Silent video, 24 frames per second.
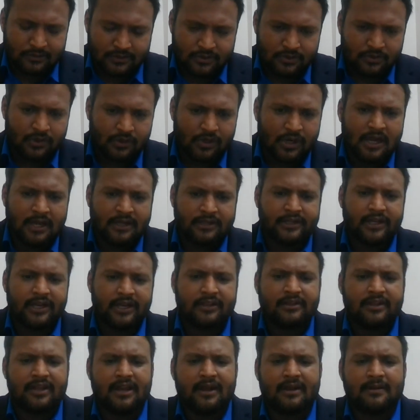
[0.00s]
also
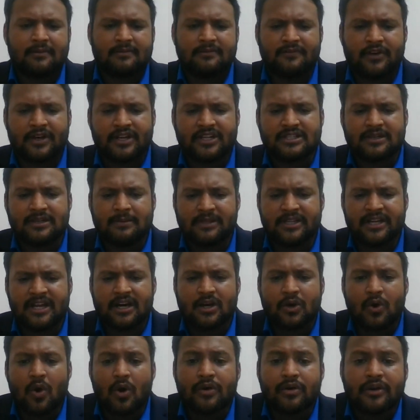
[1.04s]
that they are for example they
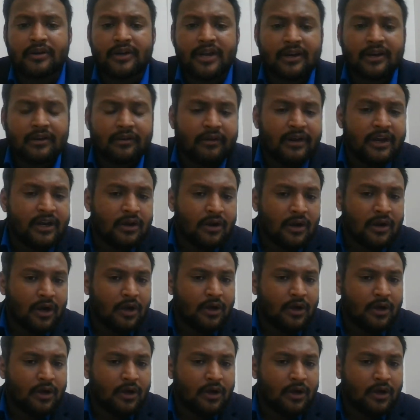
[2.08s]
are contradictory